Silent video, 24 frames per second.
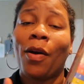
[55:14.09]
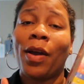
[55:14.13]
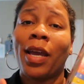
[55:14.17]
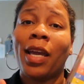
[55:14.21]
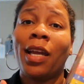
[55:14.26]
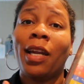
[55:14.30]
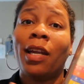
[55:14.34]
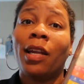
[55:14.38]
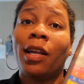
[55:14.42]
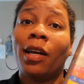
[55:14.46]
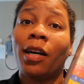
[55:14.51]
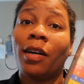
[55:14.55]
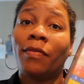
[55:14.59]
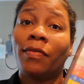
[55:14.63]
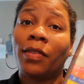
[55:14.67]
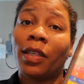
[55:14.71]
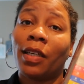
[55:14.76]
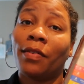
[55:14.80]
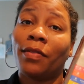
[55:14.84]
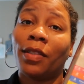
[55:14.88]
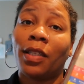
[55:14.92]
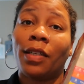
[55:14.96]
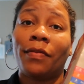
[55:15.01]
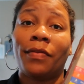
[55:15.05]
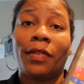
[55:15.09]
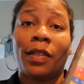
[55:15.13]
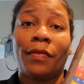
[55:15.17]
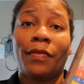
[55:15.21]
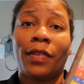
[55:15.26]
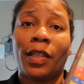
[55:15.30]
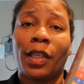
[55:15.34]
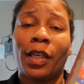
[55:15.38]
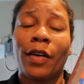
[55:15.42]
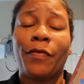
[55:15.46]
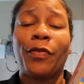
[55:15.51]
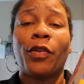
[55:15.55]
He loved, love, love, love,
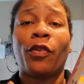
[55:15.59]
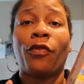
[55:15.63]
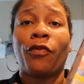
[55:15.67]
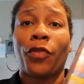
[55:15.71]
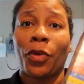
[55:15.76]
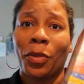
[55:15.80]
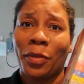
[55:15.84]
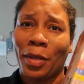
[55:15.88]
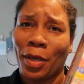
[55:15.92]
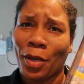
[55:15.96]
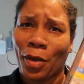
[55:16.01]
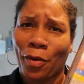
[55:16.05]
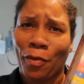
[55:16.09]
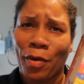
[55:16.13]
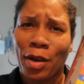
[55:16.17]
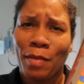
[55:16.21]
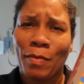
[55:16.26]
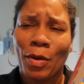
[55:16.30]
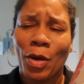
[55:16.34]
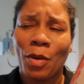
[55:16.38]
love the fruit and cream